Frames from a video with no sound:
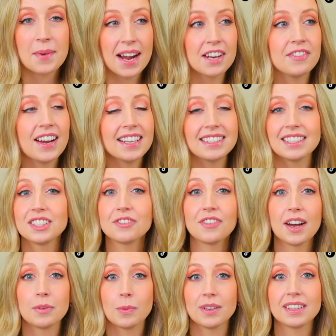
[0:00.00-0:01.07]
My advice is
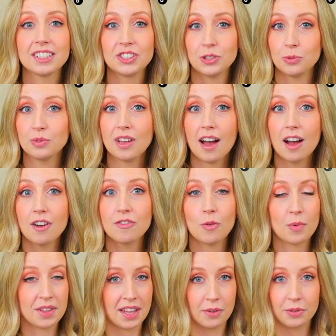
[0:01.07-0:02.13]
find one that you love,
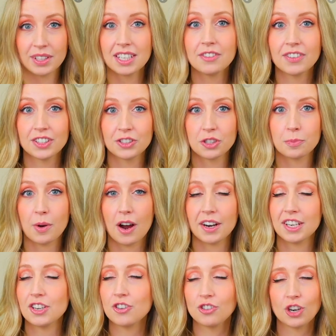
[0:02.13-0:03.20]
one that really fits your body.